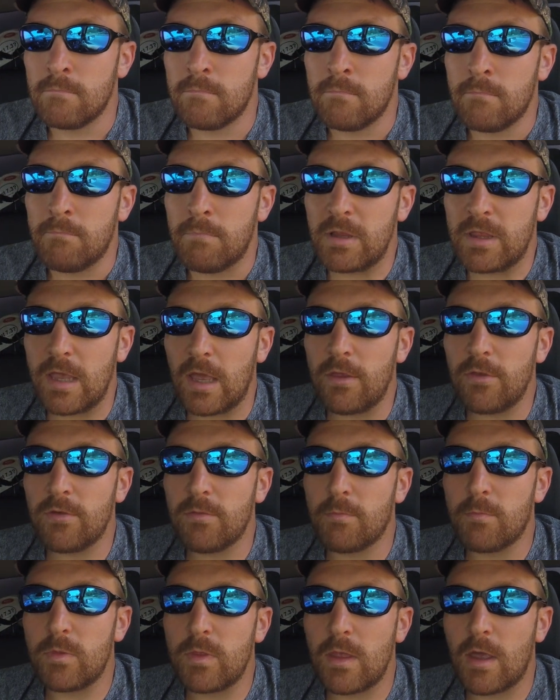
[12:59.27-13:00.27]
But the
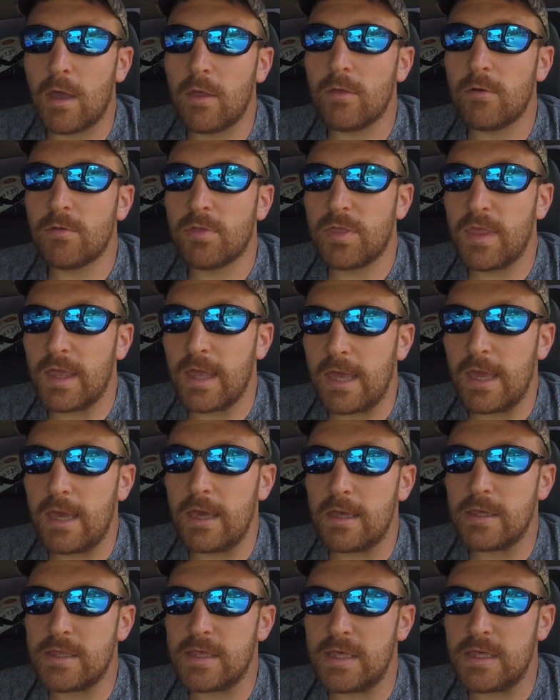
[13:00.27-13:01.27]
other thing
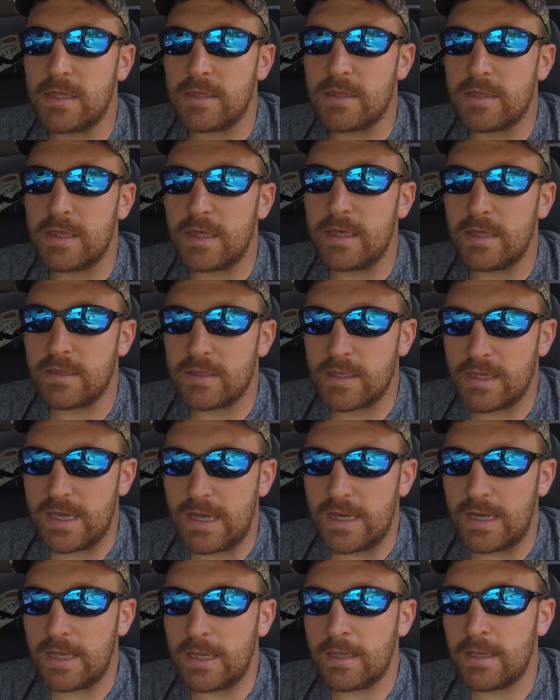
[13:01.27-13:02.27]
is
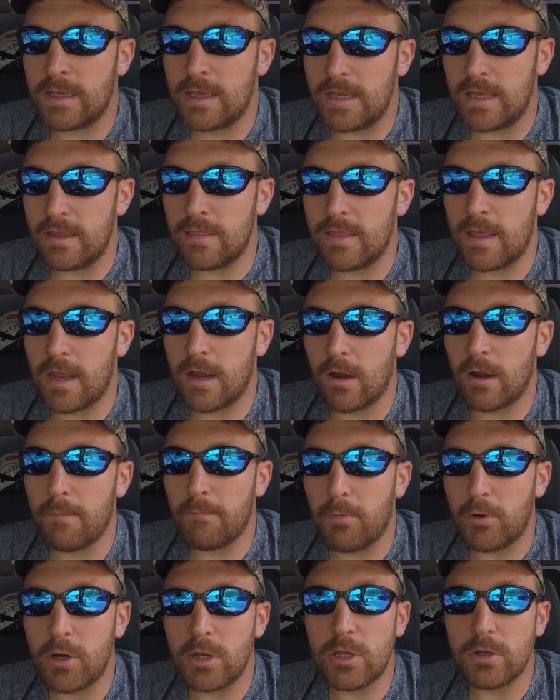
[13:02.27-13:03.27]
getting in there and
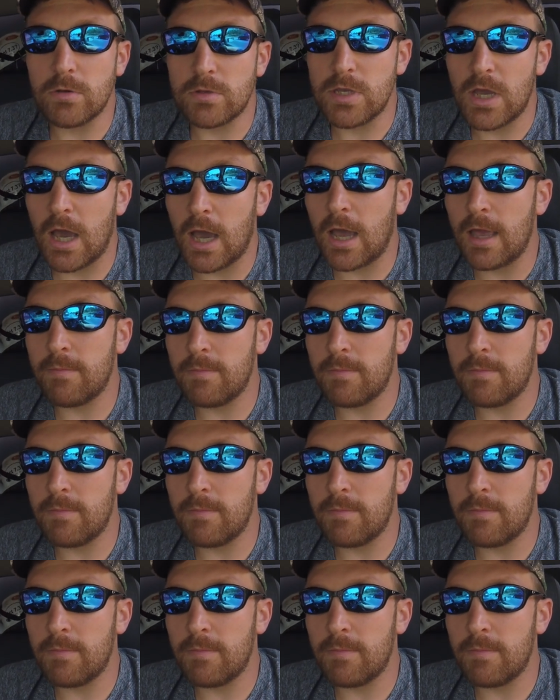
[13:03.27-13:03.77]
putting your time